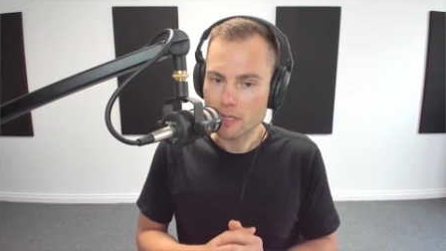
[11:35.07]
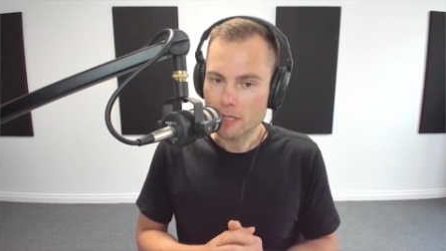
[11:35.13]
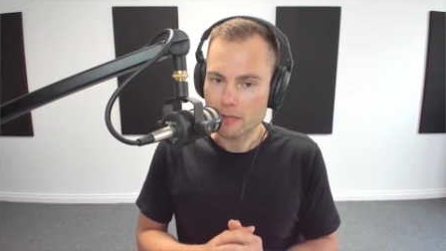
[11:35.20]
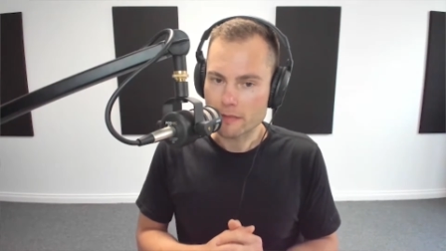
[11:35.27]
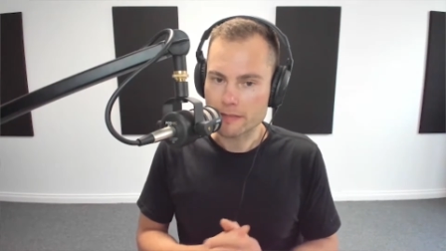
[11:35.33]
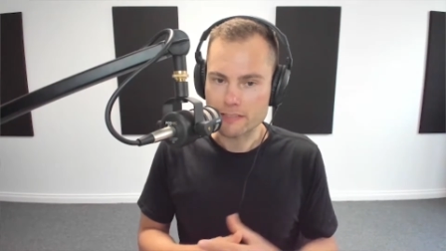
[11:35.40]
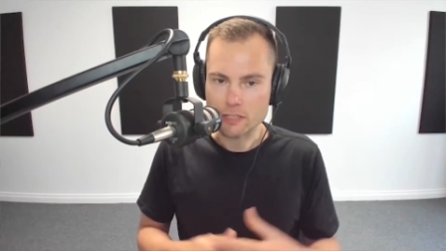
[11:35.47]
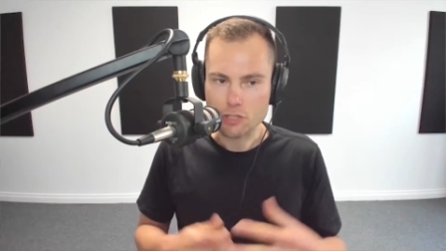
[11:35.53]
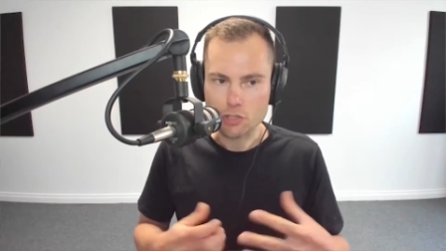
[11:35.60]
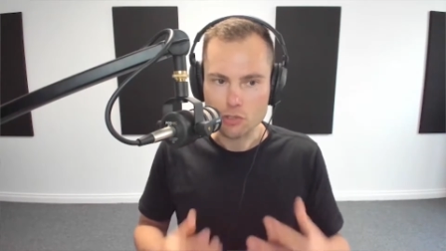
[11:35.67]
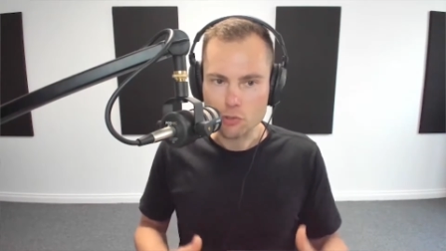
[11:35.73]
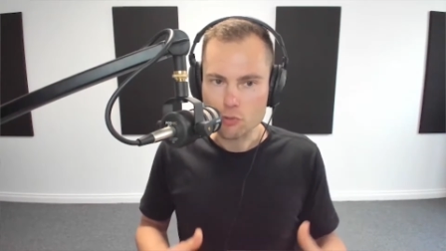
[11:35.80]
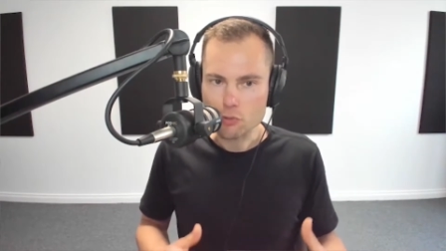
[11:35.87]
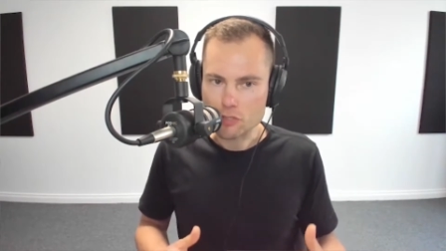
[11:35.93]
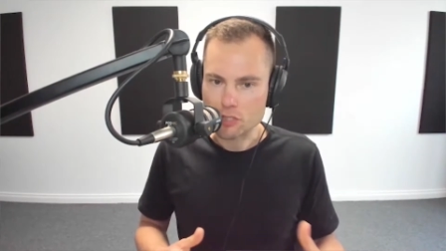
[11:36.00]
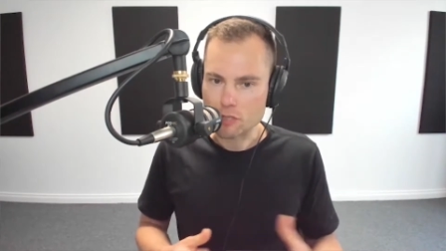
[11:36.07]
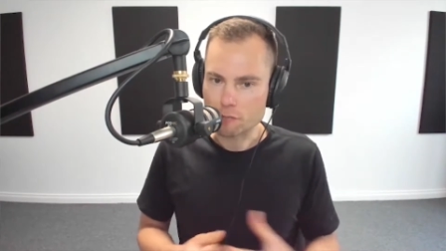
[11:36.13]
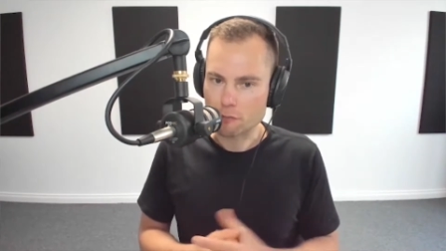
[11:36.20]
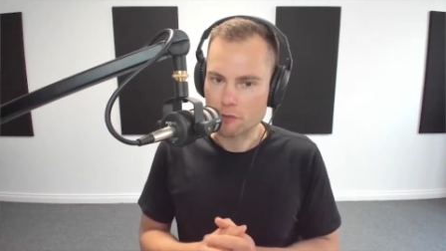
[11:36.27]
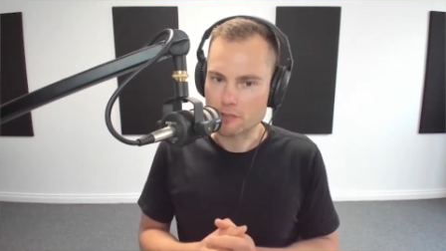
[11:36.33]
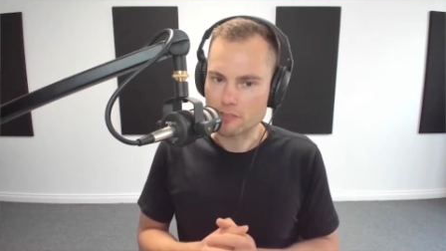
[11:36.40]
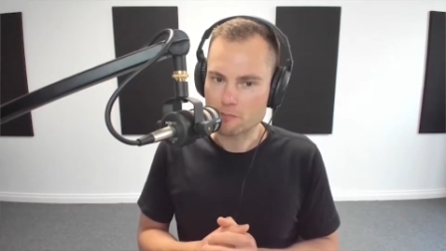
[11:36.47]
There's a huge
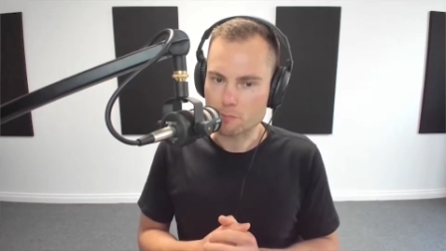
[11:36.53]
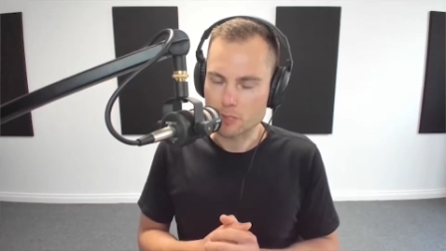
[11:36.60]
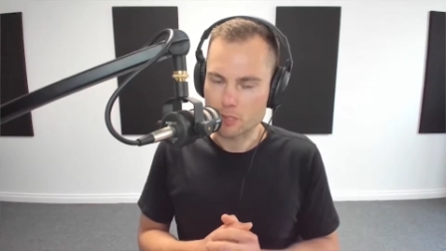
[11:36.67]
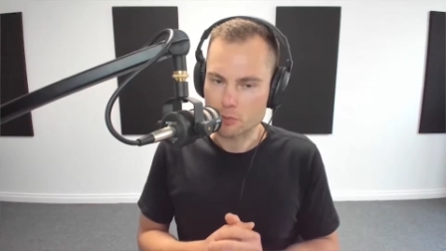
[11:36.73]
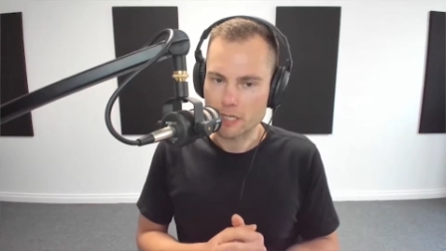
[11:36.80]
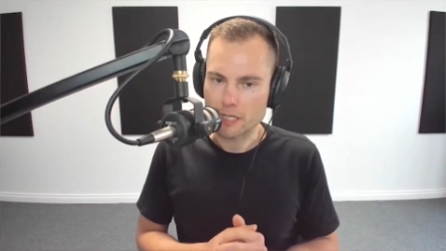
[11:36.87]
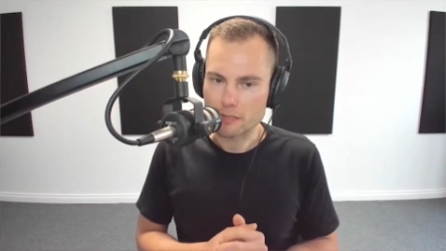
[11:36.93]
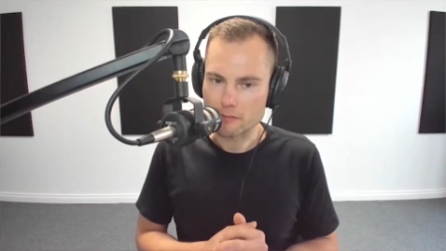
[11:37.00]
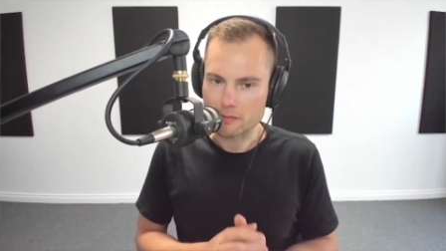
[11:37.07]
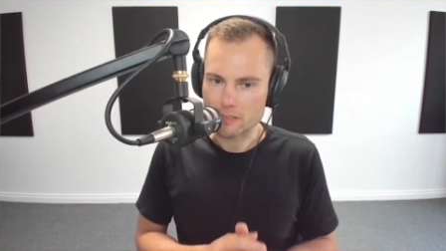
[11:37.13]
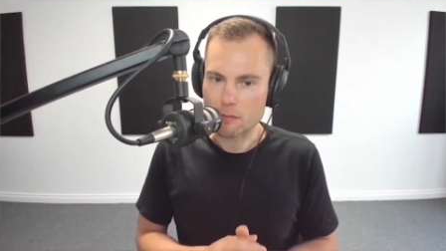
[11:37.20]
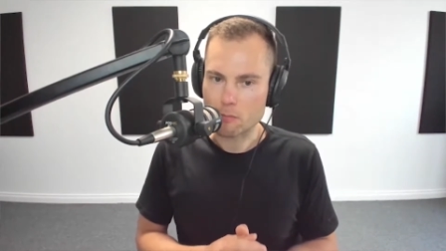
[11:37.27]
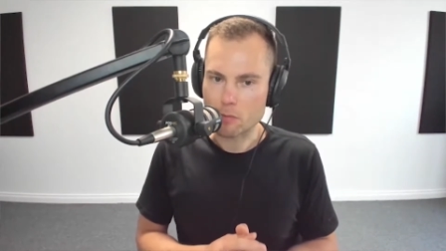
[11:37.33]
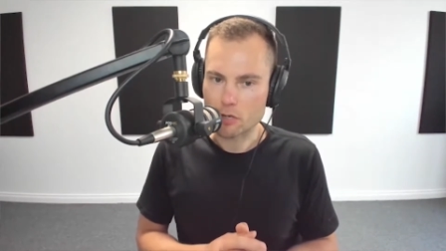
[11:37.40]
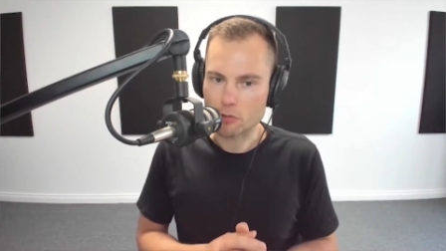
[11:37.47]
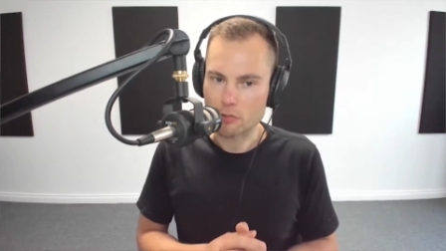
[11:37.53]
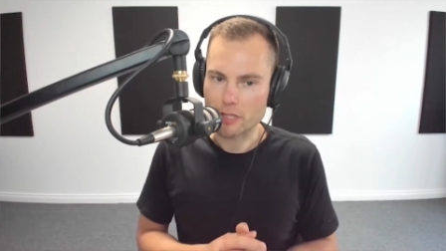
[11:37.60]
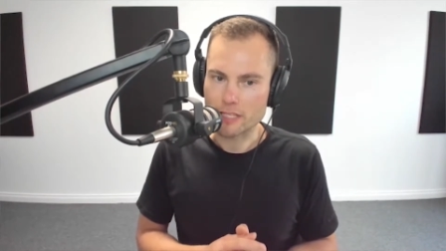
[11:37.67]
difference between someone who,